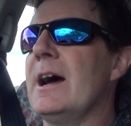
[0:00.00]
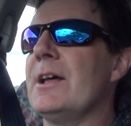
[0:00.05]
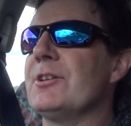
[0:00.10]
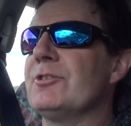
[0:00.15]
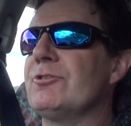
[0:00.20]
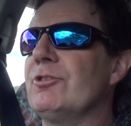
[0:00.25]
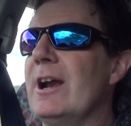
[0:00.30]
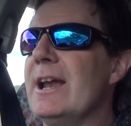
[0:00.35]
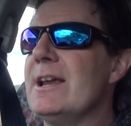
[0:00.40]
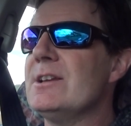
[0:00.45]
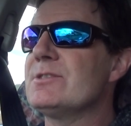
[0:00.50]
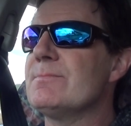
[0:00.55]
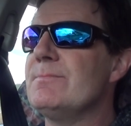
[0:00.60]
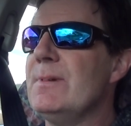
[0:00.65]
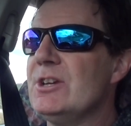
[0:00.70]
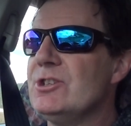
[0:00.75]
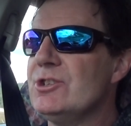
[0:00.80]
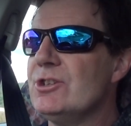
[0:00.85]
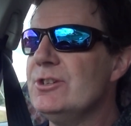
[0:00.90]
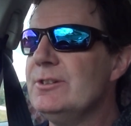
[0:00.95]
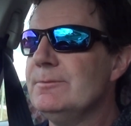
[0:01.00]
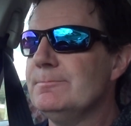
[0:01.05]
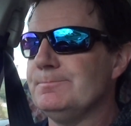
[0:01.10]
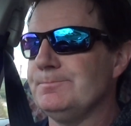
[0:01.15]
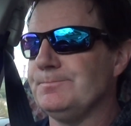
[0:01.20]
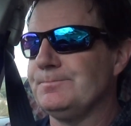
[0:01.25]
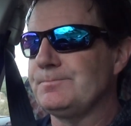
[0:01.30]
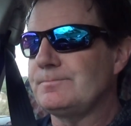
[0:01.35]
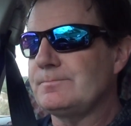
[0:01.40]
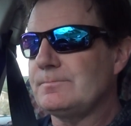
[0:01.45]
The transmission,
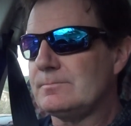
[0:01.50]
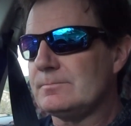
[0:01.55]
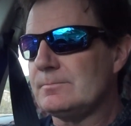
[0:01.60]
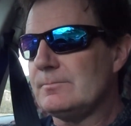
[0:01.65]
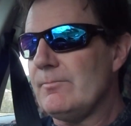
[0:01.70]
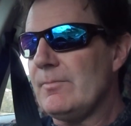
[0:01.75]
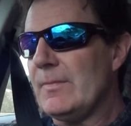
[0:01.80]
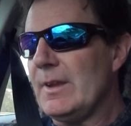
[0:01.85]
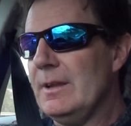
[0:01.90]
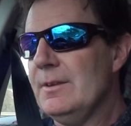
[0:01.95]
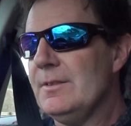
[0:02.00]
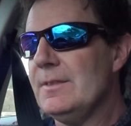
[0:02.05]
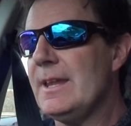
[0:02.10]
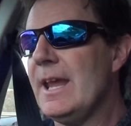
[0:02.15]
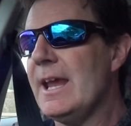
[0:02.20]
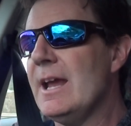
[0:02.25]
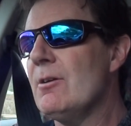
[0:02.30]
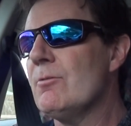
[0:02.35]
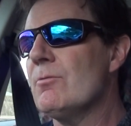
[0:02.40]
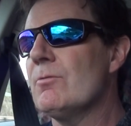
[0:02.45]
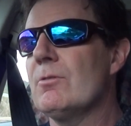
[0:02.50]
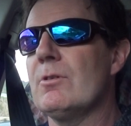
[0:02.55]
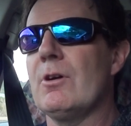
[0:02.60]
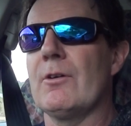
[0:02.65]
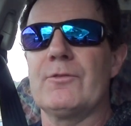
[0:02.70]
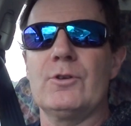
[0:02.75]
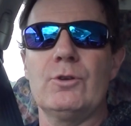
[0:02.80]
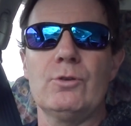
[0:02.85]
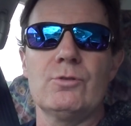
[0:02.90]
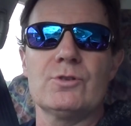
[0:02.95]
now
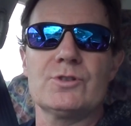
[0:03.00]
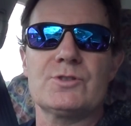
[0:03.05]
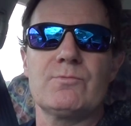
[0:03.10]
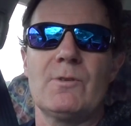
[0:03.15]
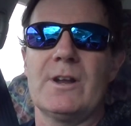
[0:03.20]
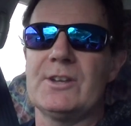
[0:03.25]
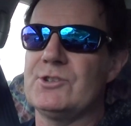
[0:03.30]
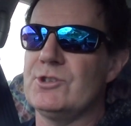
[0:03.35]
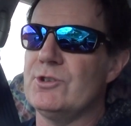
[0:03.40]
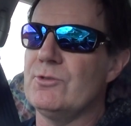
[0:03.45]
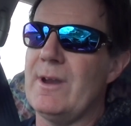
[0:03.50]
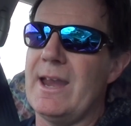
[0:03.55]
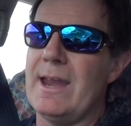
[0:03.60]
of course once you